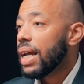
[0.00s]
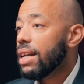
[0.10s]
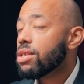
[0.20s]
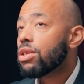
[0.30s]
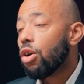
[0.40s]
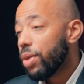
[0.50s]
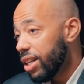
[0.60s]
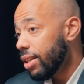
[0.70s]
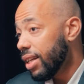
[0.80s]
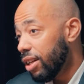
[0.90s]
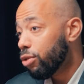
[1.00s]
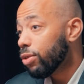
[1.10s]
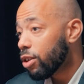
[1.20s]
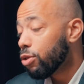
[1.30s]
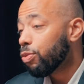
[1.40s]
And so in
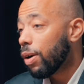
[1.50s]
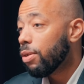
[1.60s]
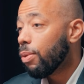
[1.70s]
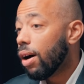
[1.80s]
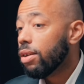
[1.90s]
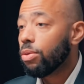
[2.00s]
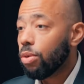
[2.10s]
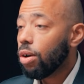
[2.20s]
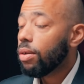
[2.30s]
2021,